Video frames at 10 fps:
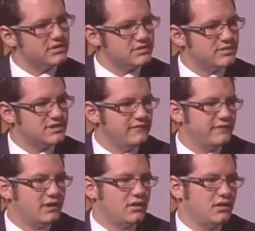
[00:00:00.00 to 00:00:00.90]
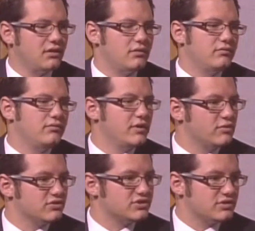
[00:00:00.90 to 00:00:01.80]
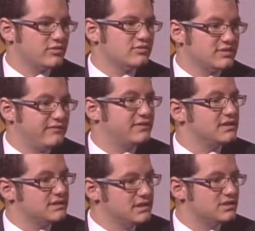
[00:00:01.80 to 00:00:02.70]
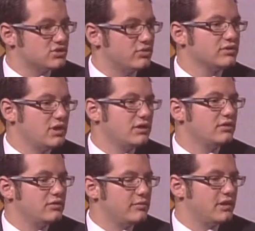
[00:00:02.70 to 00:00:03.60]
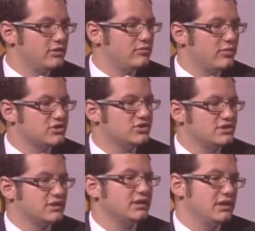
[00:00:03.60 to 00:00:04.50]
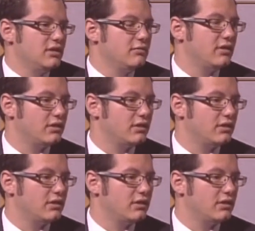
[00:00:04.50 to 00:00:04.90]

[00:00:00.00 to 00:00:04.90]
the specific minerals and some of the specific diseases. So we're talking a little bit, you mentioned selenium and